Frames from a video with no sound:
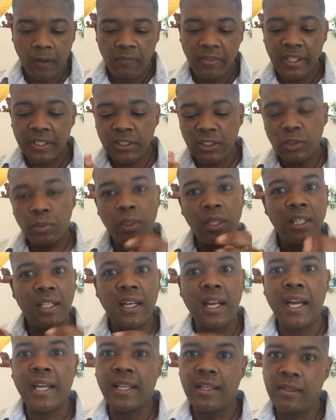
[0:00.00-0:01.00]
This is what I'd
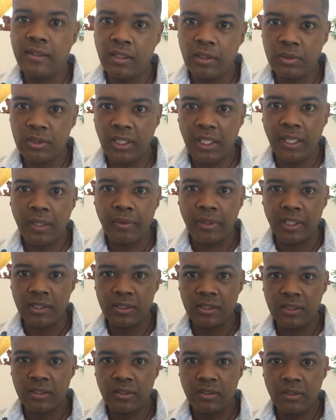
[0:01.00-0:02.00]
like in those
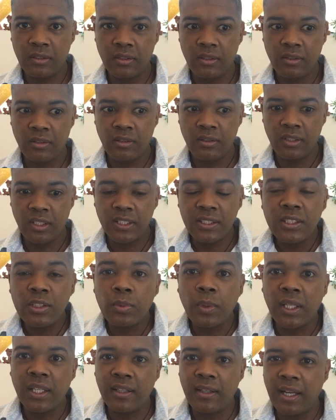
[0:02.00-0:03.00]
areas. This
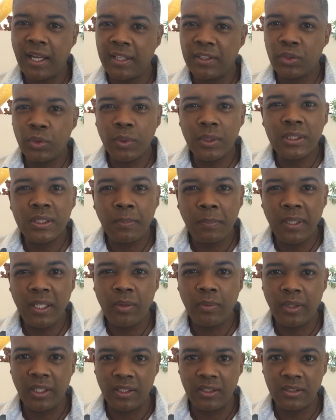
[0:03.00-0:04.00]
is what I'd like to
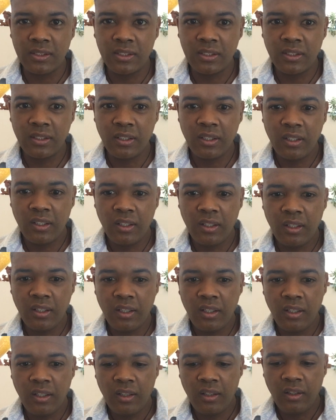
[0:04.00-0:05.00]
experience.
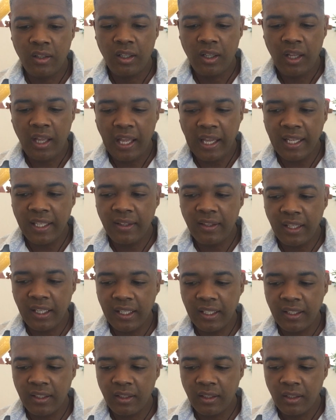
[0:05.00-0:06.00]
And
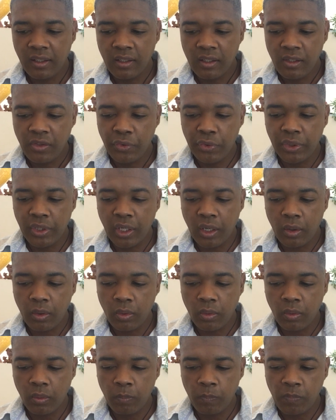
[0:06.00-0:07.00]
then, you
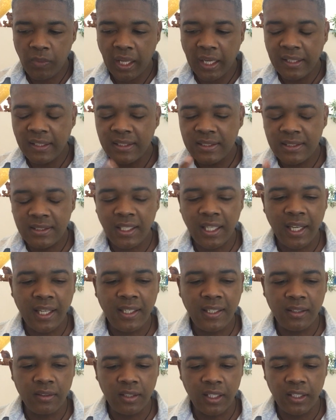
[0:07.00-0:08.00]
know,
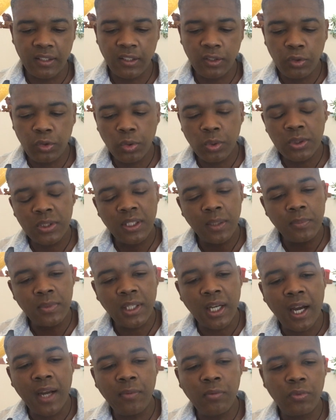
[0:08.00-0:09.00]
understanding that it took some
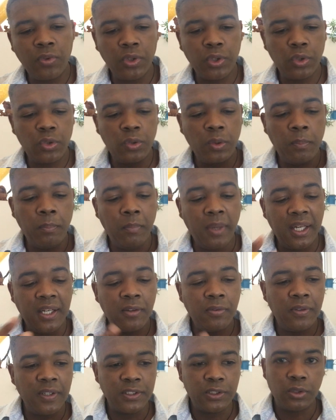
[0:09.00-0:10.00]
time for you to
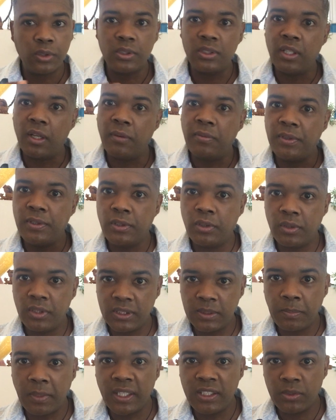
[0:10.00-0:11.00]
manifest yourself into the
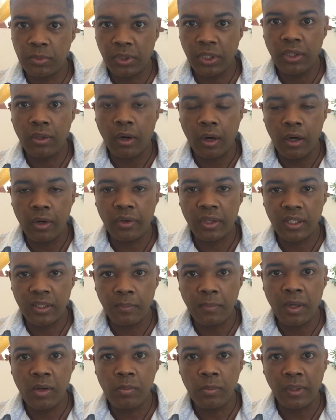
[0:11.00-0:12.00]
space where you are at the
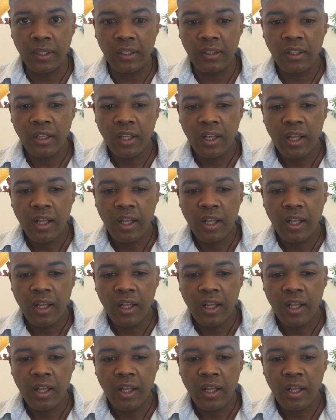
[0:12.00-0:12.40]
moment.